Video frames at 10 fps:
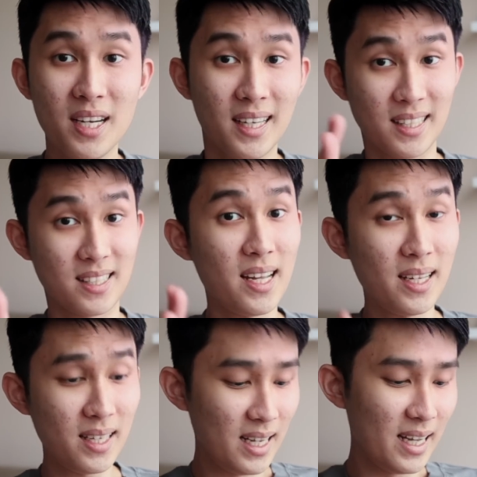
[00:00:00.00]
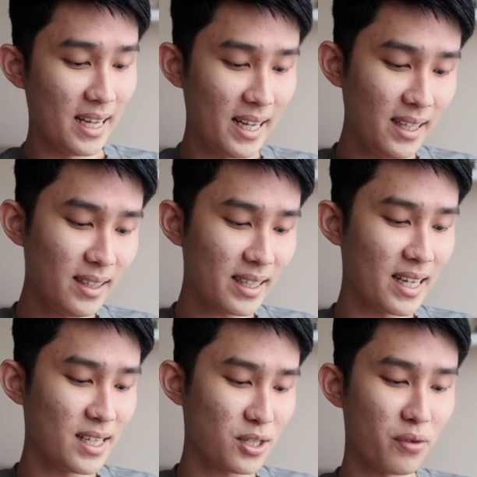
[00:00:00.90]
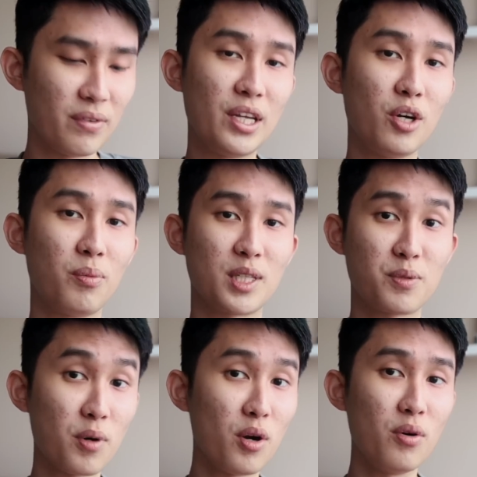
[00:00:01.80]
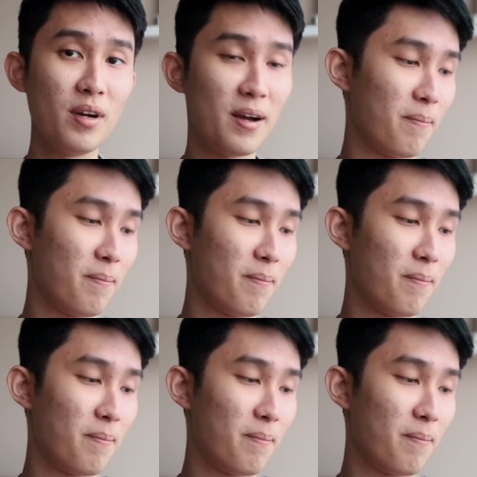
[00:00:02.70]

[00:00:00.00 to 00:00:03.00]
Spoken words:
Instead, in the case of NeoBuds Pro,